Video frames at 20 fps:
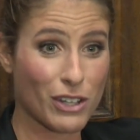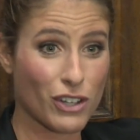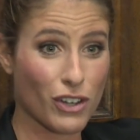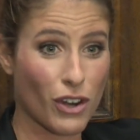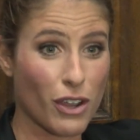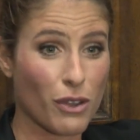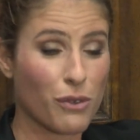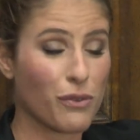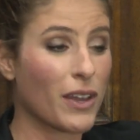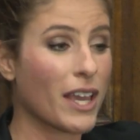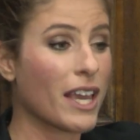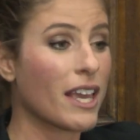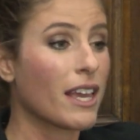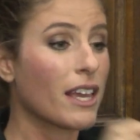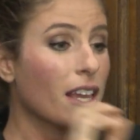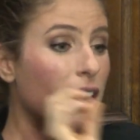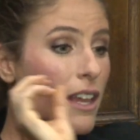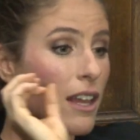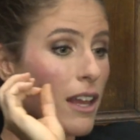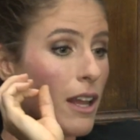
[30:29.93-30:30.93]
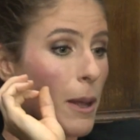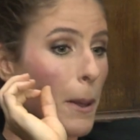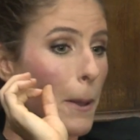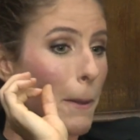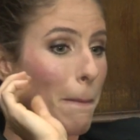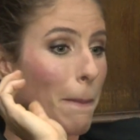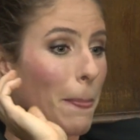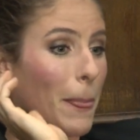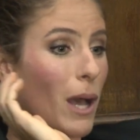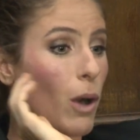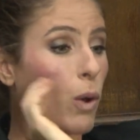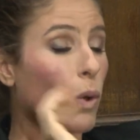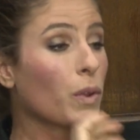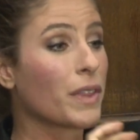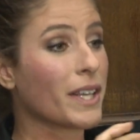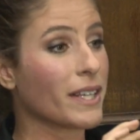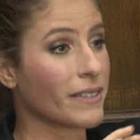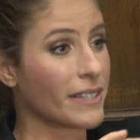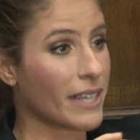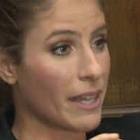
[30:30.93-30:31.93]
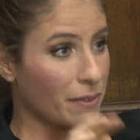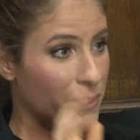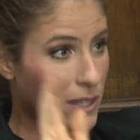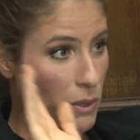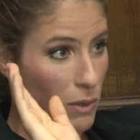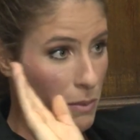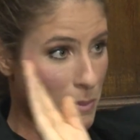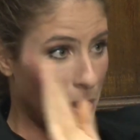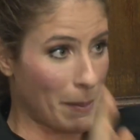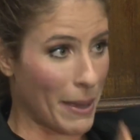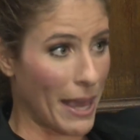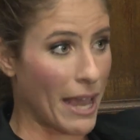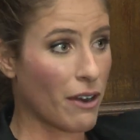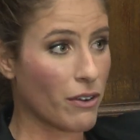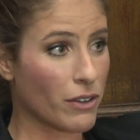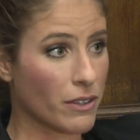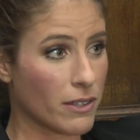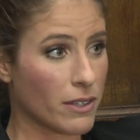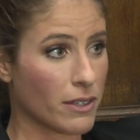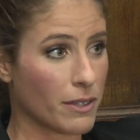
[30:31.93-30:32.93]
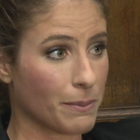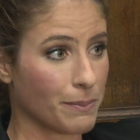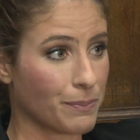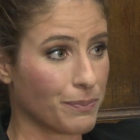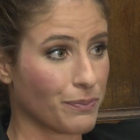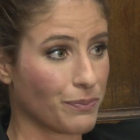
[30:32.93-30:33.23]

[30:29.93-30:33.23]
Trophy. All these gifts are with my parents.